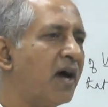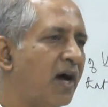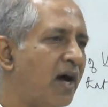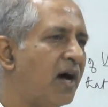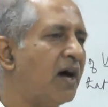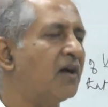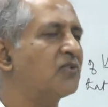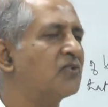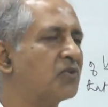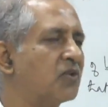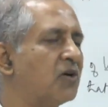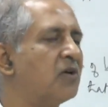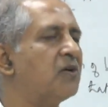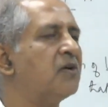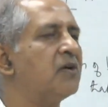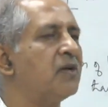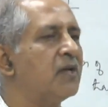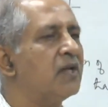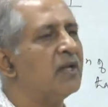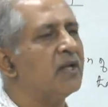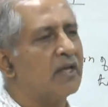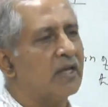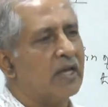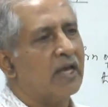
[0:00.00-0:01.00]
Huh. So
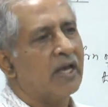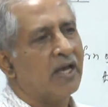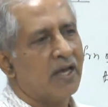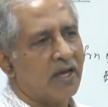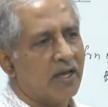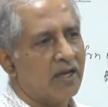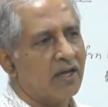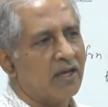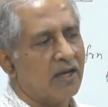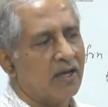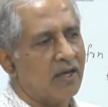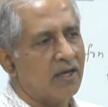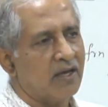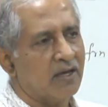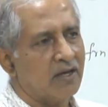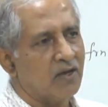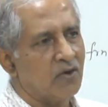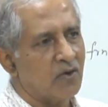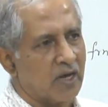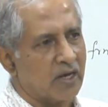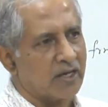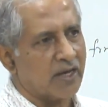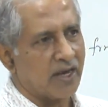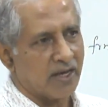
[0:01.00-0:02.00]
in
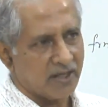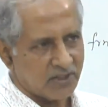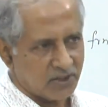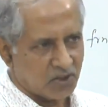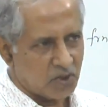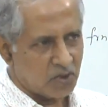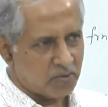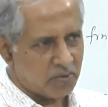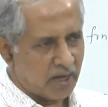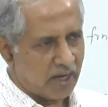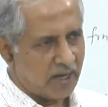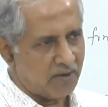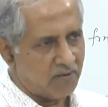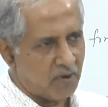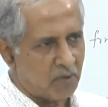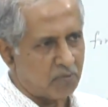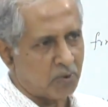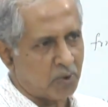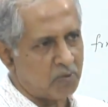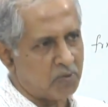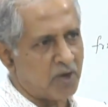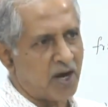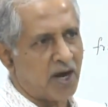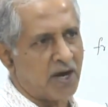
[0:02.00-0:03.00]
your case you may live
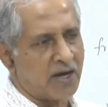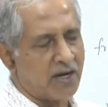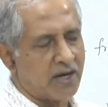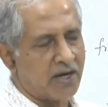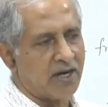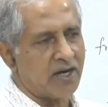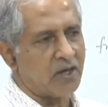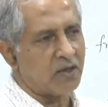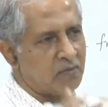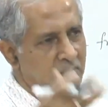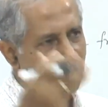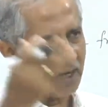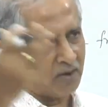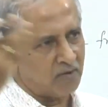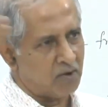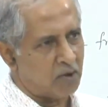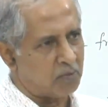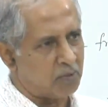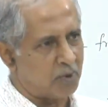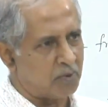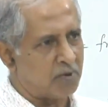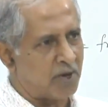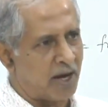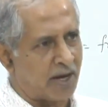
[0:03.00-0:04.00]
up to be 100 you may live
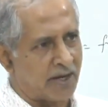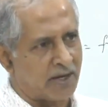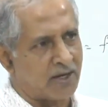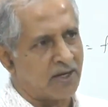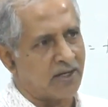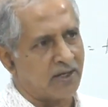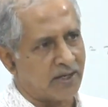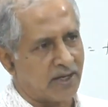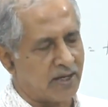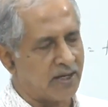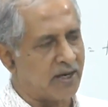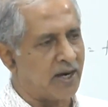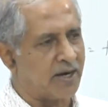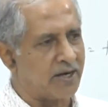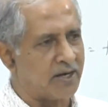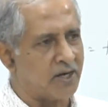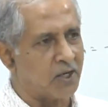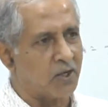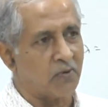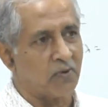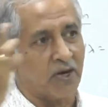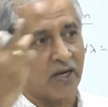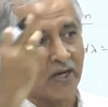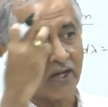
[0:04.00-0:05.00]
up to be 110
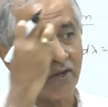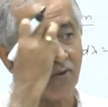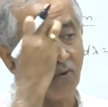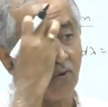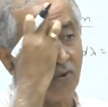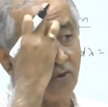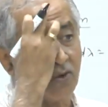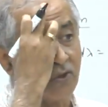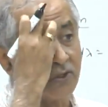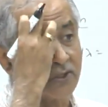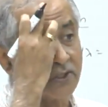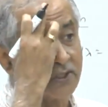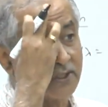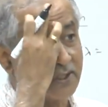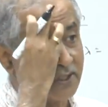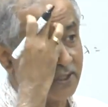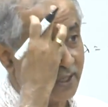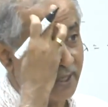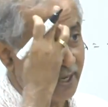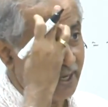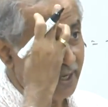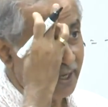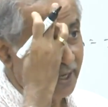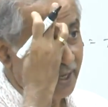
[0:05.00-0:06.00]
120 who knows
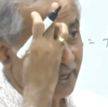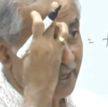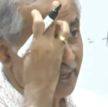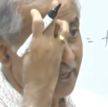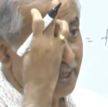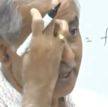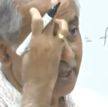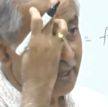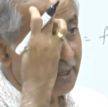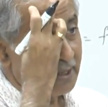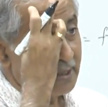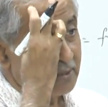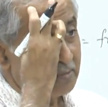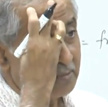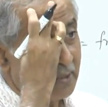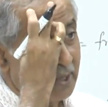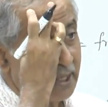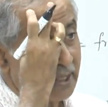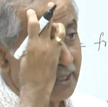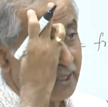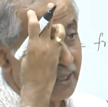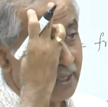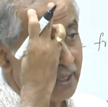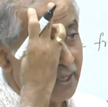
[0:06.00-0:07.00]
right
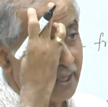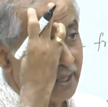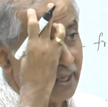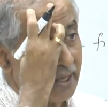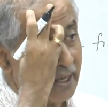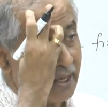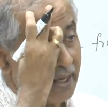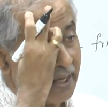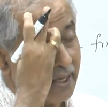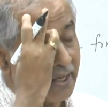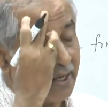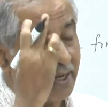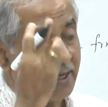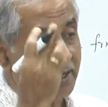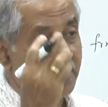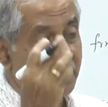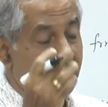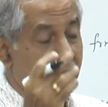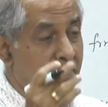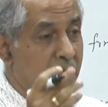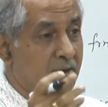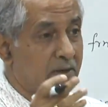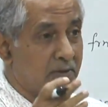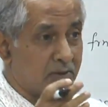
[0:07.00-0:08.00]
but
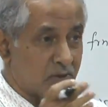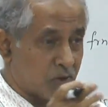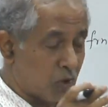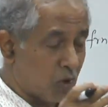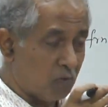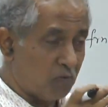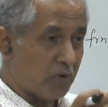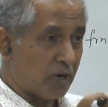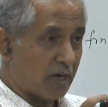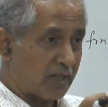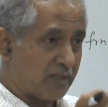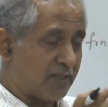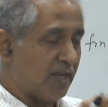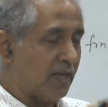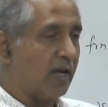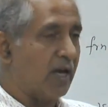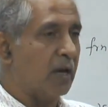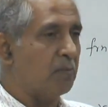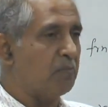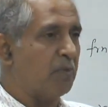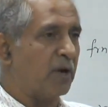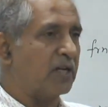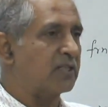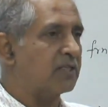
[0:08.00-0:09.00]
so for a
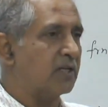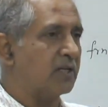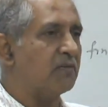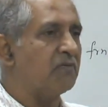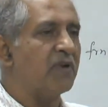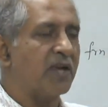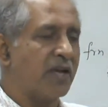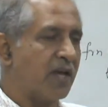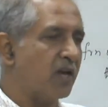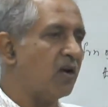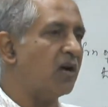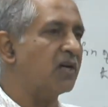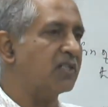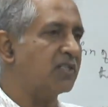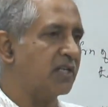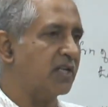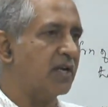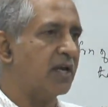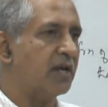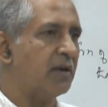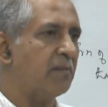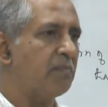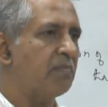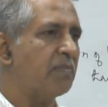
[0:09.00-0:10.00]
single person we cannot
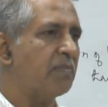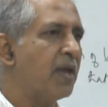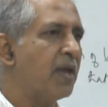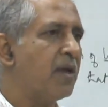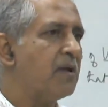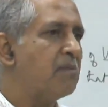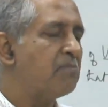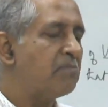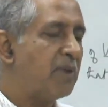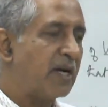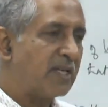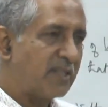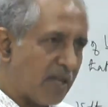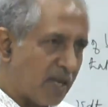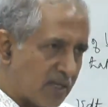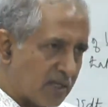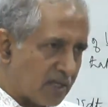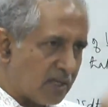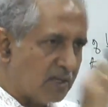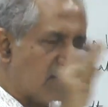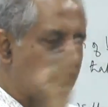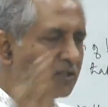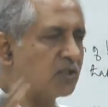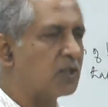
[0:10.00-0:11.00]
say but there
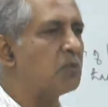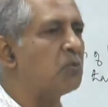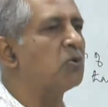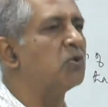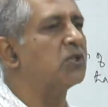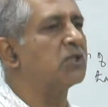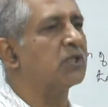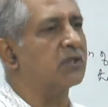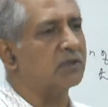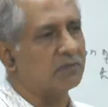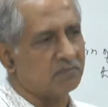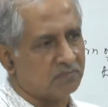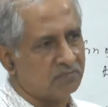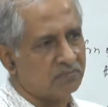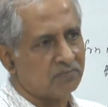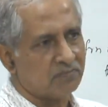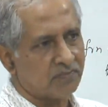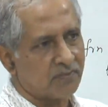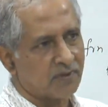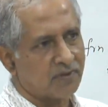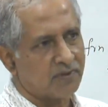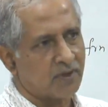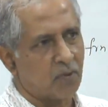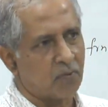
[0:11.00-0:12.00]
is a distribution
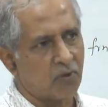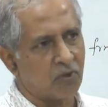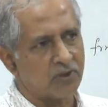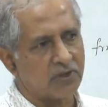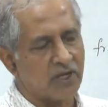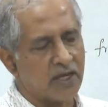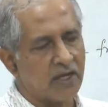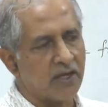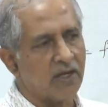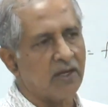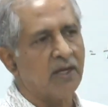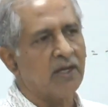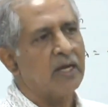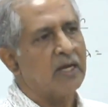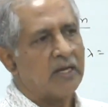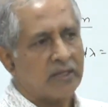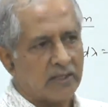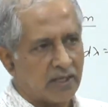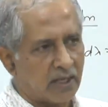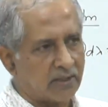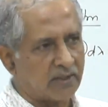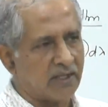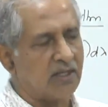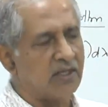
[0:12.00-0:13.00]
Supposing
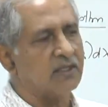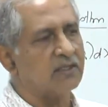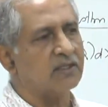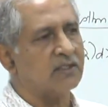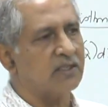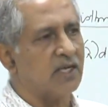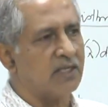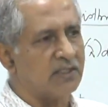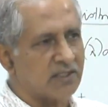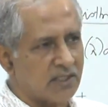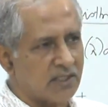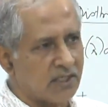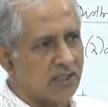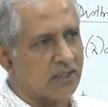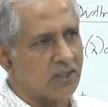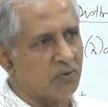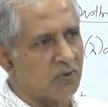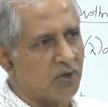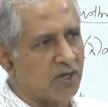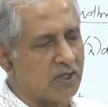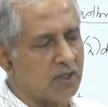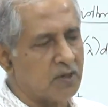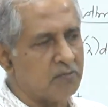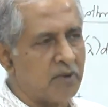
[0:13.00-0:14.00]
nothing is changing in the
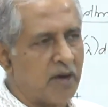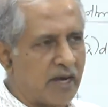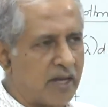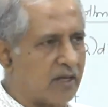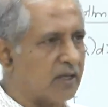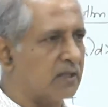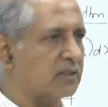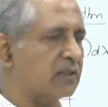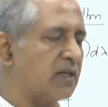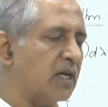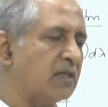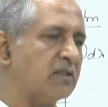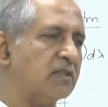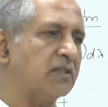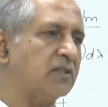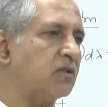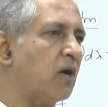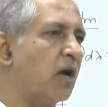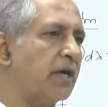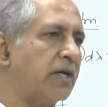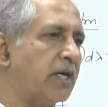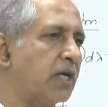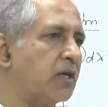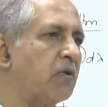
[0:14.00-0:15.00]
world, the medical science is
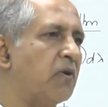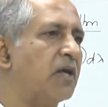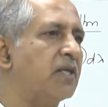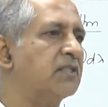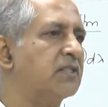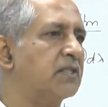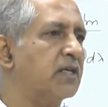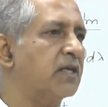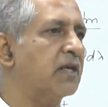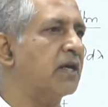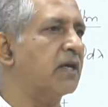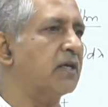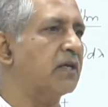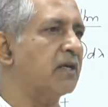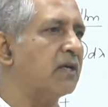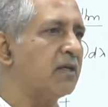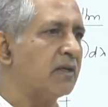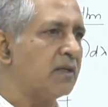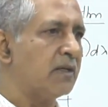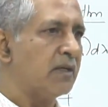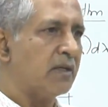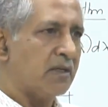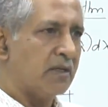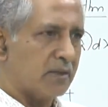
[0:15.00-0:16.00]
not advancing, and
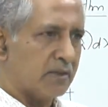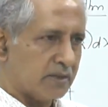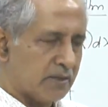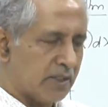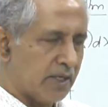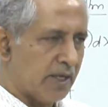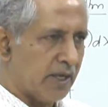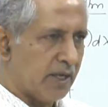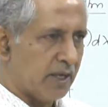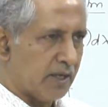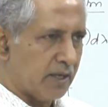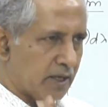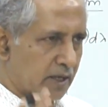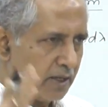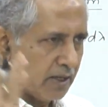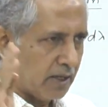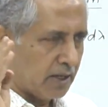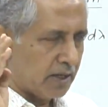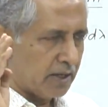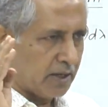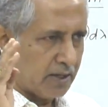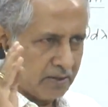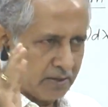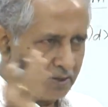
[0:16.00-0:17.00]
the,
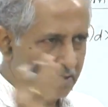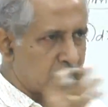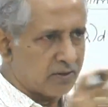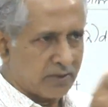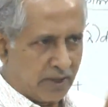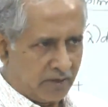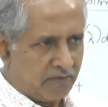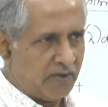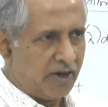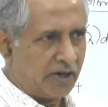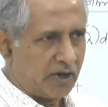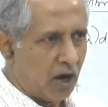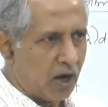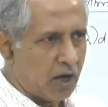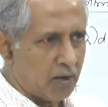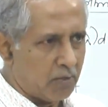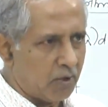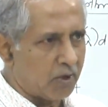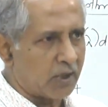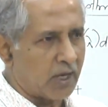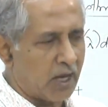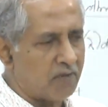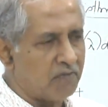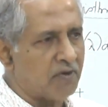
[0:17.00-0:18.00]
uh, the, we talk
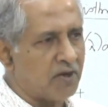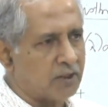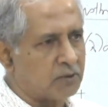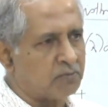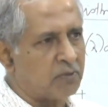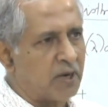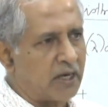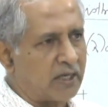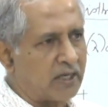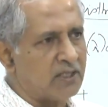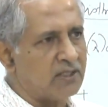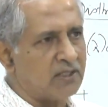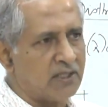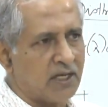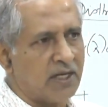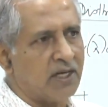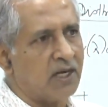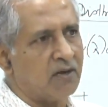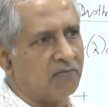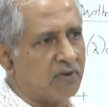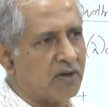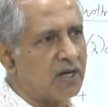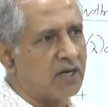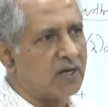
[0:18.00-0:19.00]
about life expectancy in
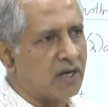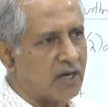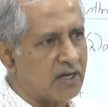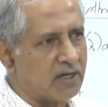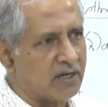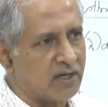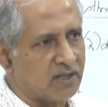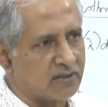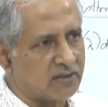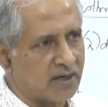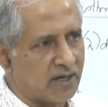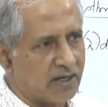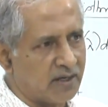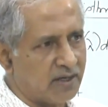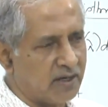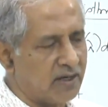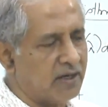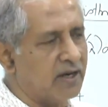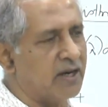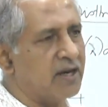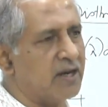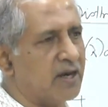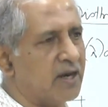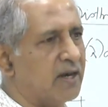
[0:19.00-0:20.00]
different countries, right?
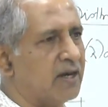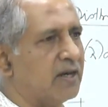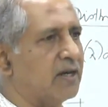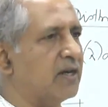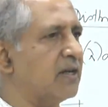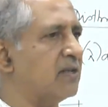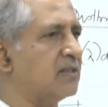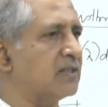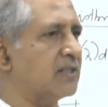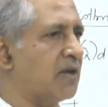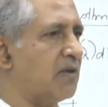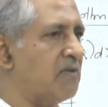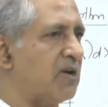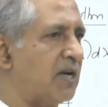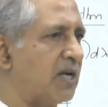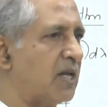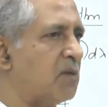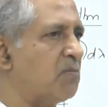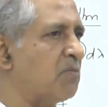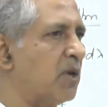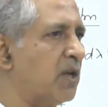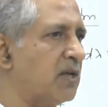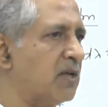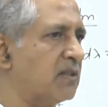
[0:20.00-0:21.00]
In India, it is
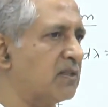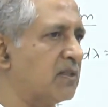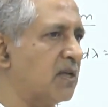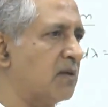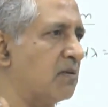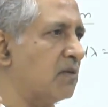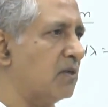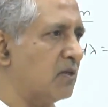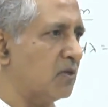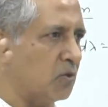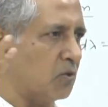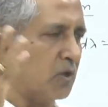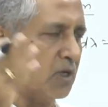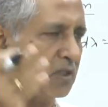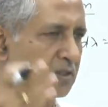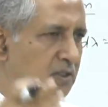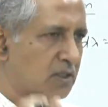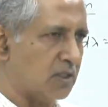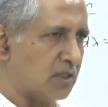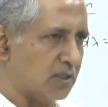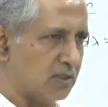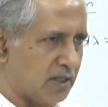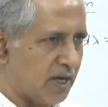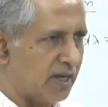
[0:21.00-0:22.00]
70 plus. In US,
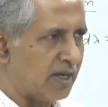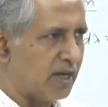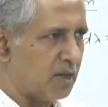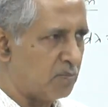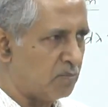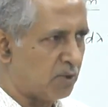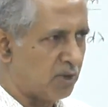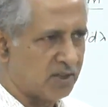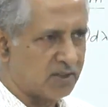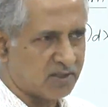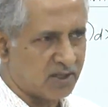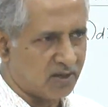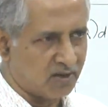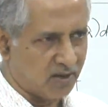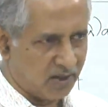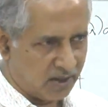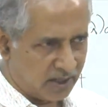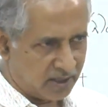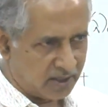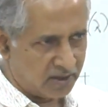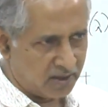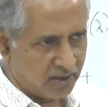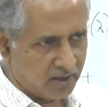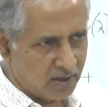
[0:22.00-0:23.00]
it is 80 plus, and all
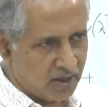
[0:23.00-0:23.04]
that.